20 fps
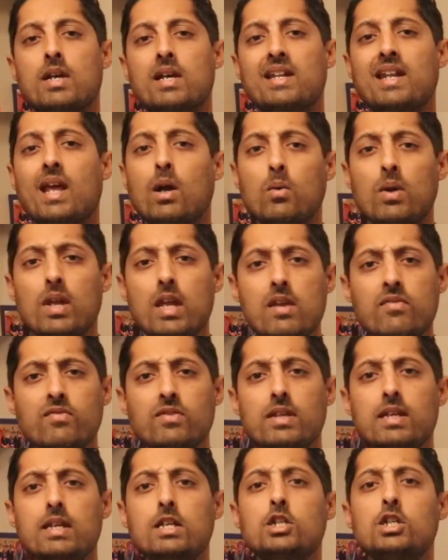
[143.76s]
Now, if
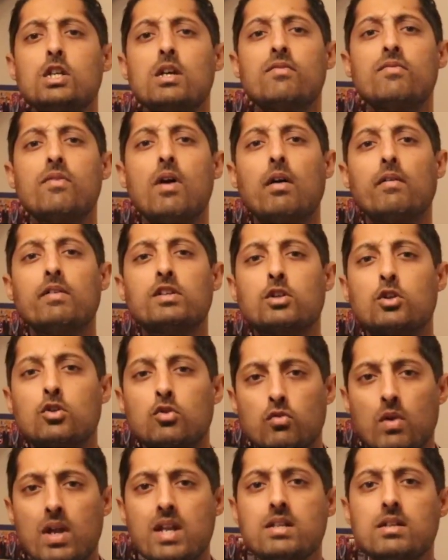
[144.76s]
the eGFR is
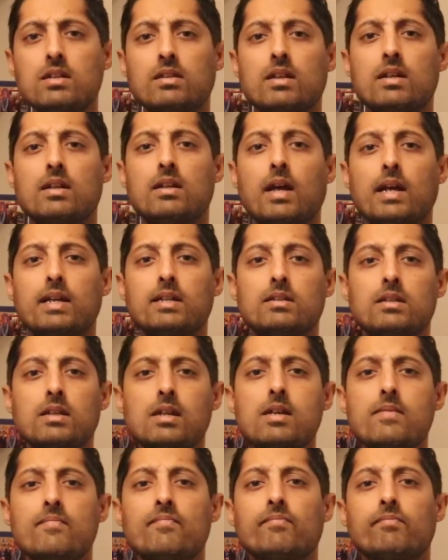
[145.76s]
greater than
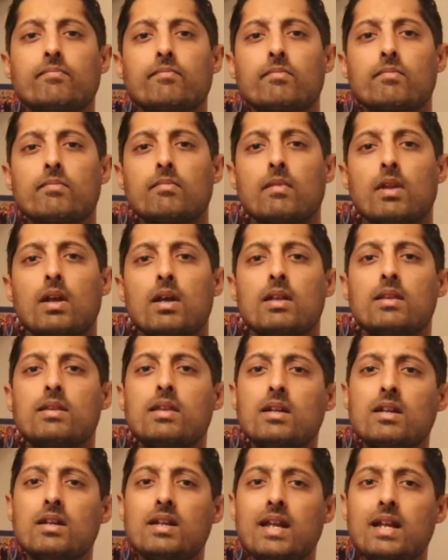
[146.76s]
90,
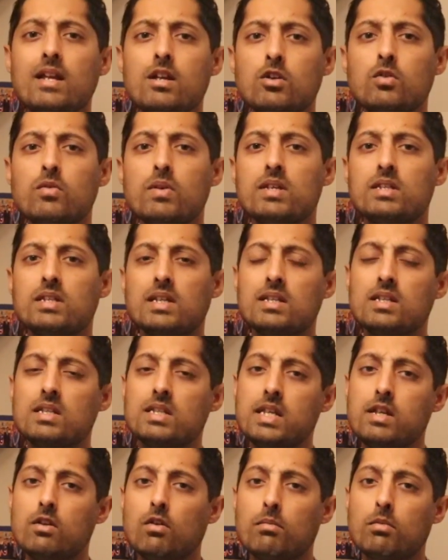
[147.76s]
then an increase in
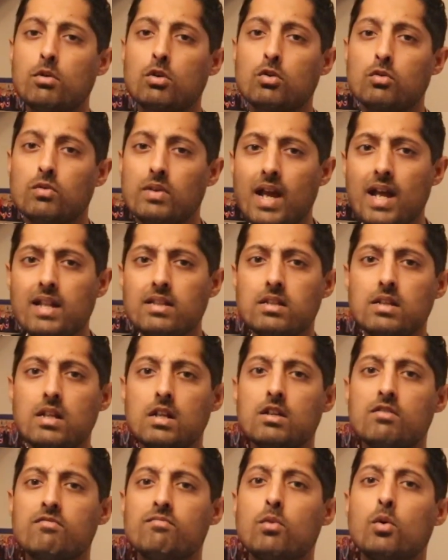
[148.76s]
serum creatinine
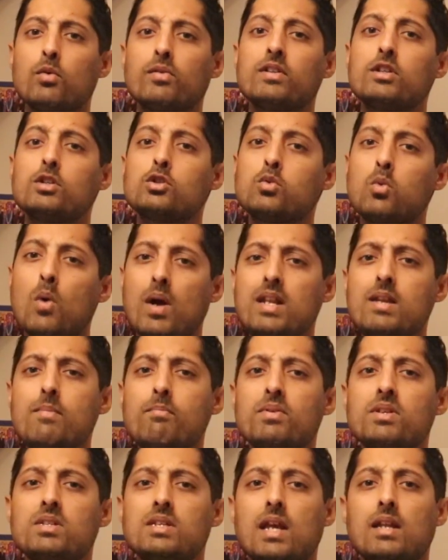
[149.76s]
of more than
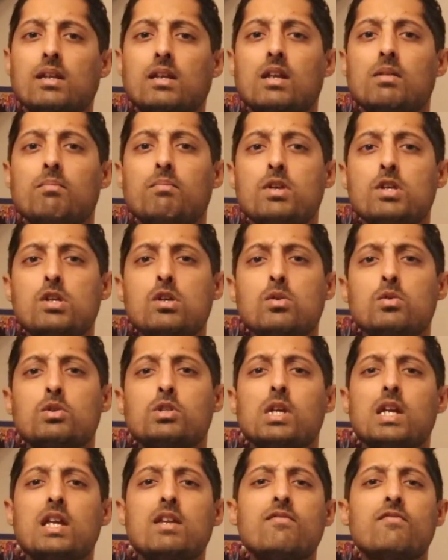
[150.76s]
20% can be used
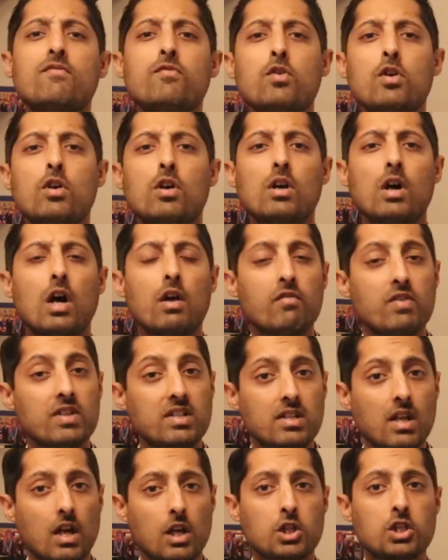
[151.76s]
to infer a
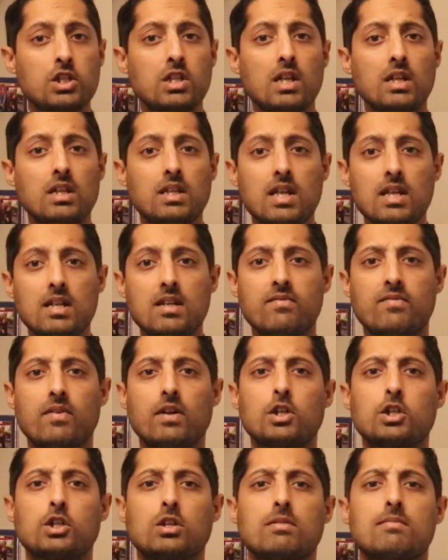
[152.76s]
reduction in kidney
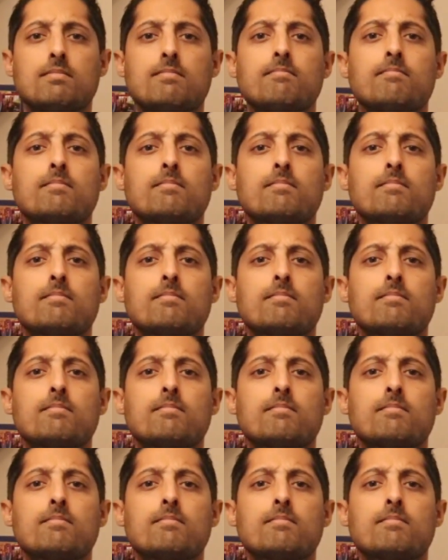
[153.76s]
function.